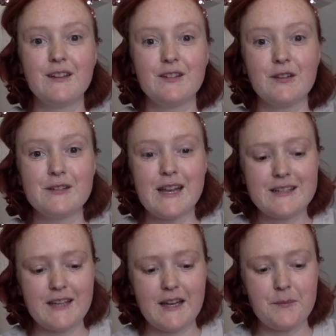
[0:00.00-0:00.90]
So the
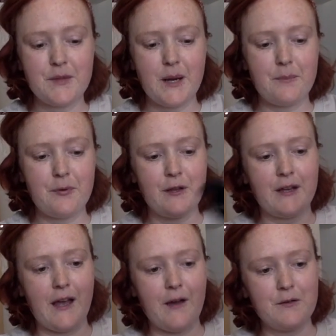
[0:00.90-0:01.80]
next item that I'm
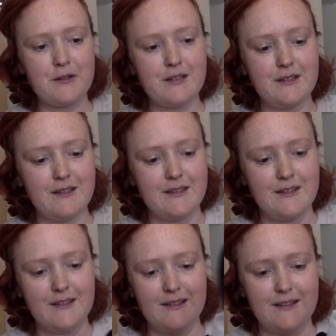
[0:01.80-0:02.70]
pulling out
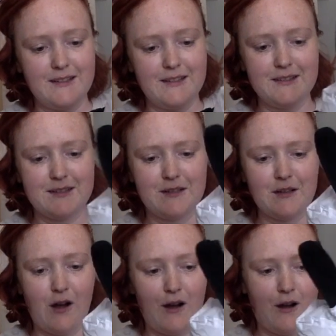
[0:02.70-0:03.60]
is
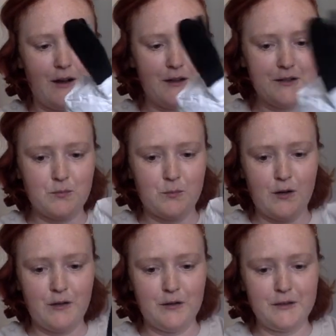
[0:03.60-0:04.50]
an
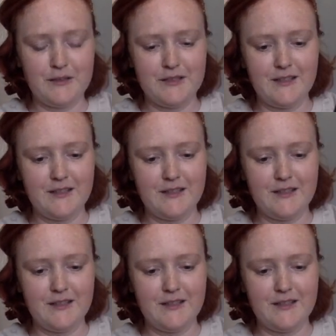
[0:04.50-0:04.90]
Oswald,